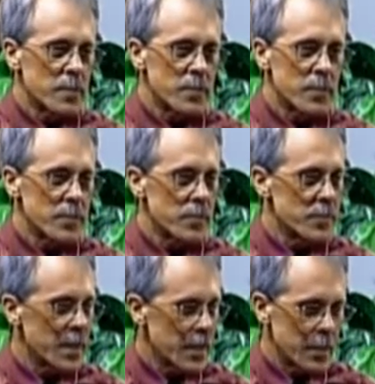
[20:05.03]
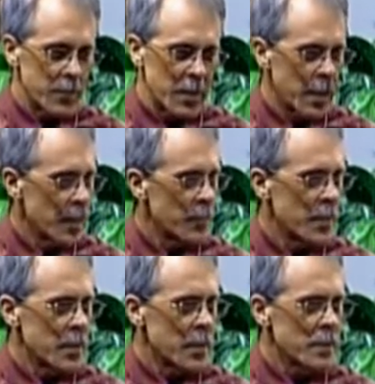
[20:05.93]
to take them
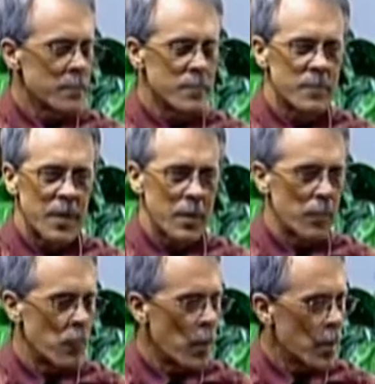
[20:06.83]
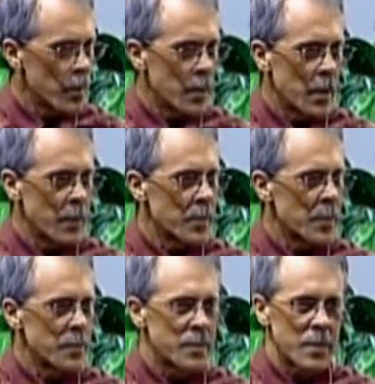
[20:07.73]
camping, take them rock
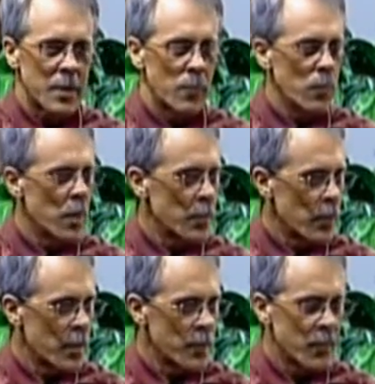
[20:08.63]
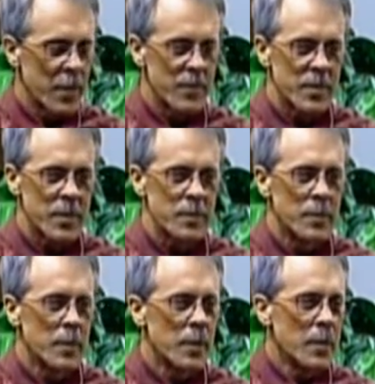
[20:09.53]
climbing, take them whitewater
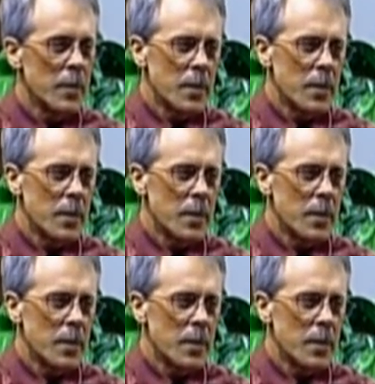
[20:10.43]
rafting.